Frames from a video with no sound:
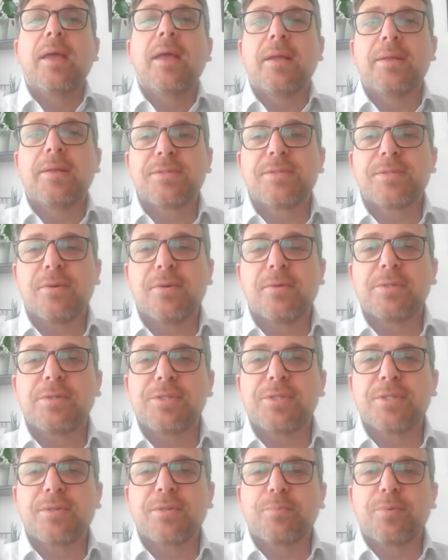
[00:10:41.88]
and so it
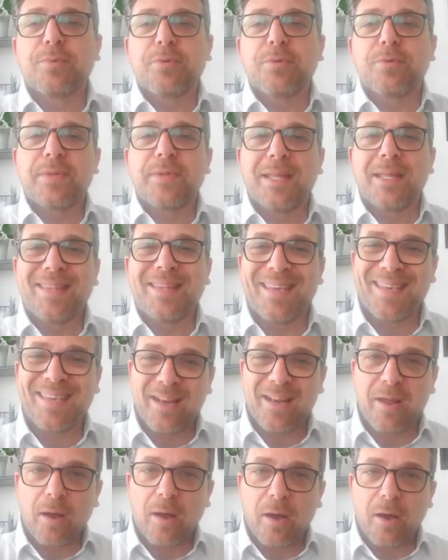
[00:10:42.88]
just proved that they
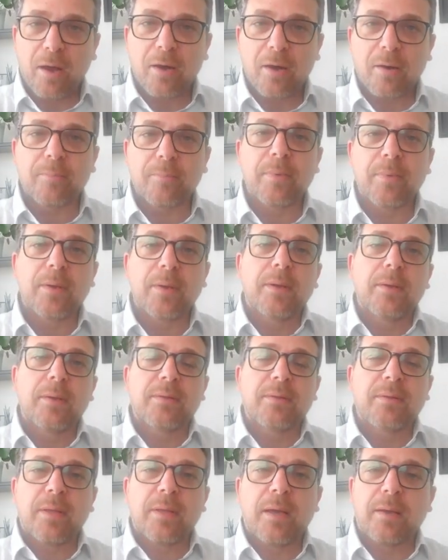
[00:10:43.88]
can harm,
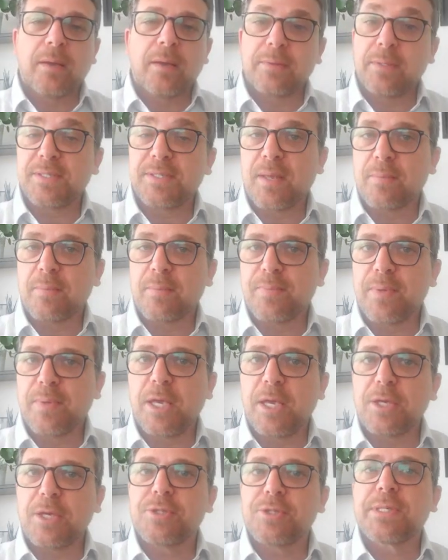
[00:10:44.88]
these types of
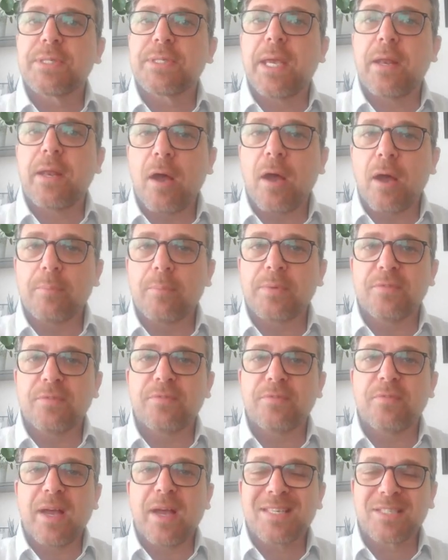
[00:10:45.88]
medications can harm the
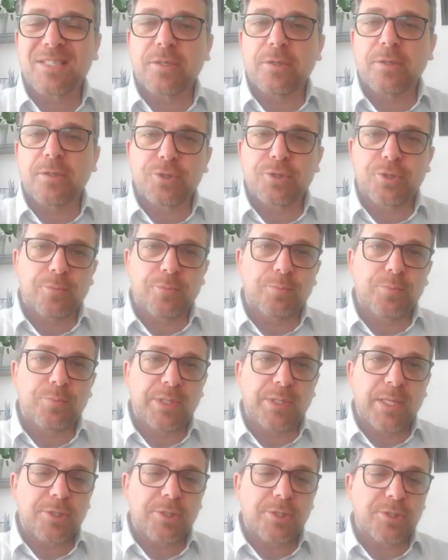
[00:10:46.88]
vasculature
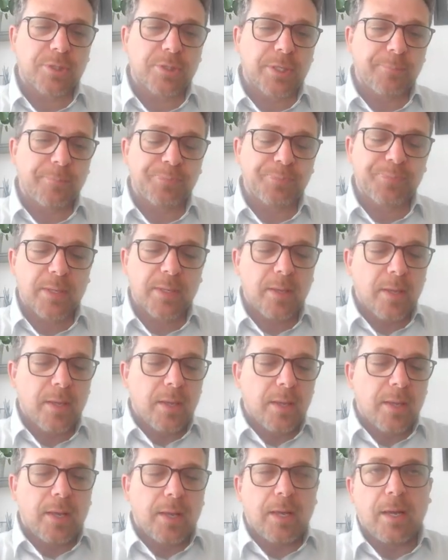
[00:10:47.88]
potentially.
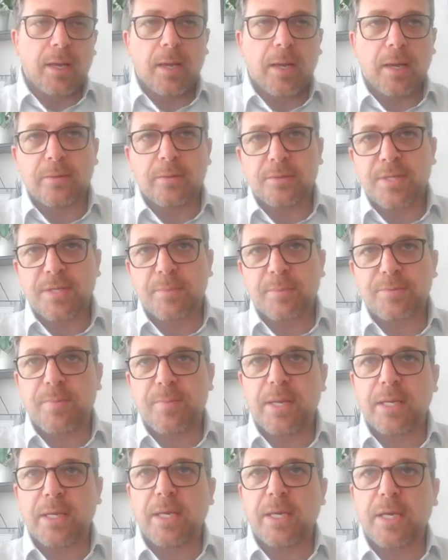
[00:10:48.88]
Other types
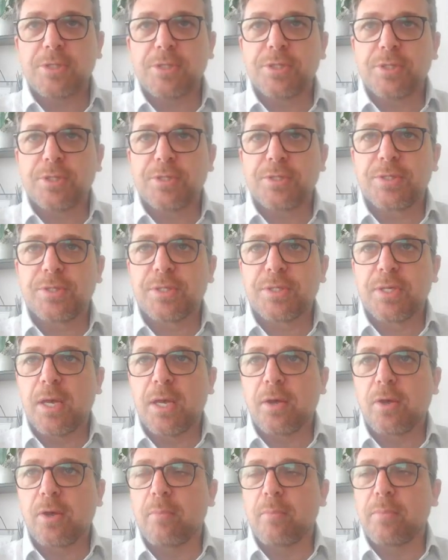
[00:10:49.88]
of medications,
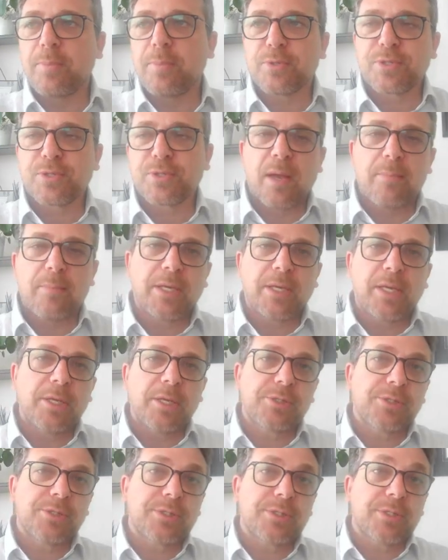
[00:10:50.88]
commonly prescribed
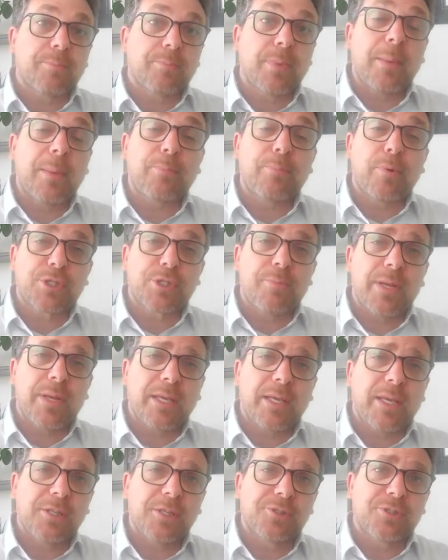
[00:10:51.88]
medications, are blood pressure
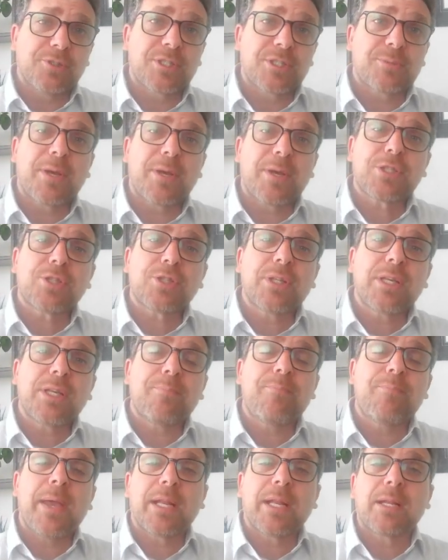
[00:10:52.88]
medications,
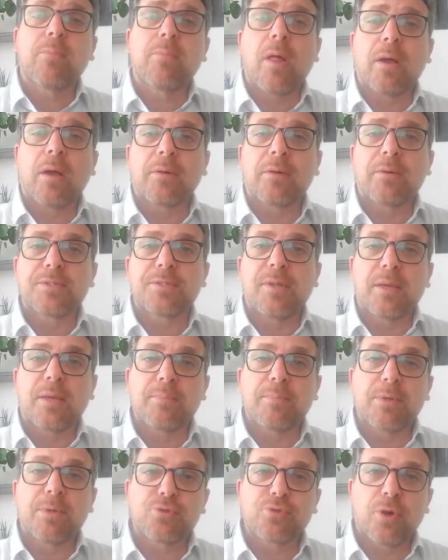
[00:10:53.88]
especially beta blockers like
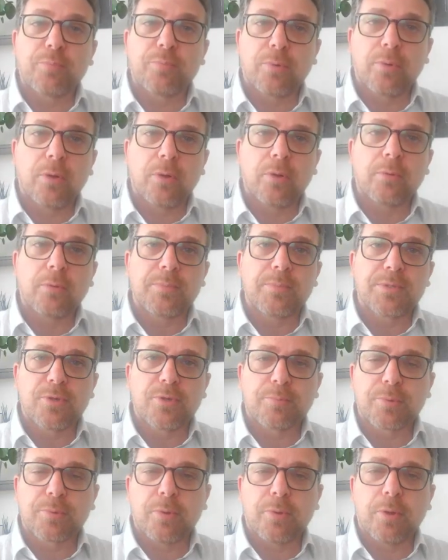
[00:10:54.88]
metoprolol,
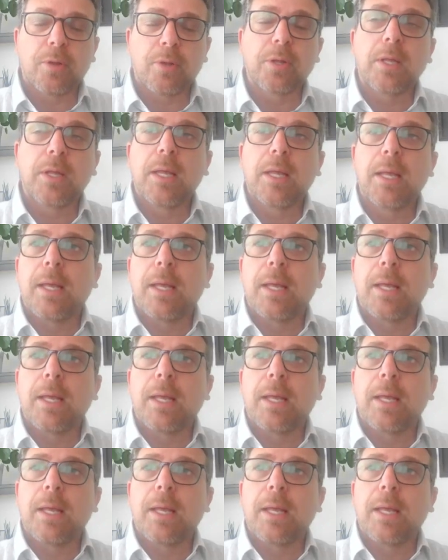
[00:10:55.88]
bisoprolol.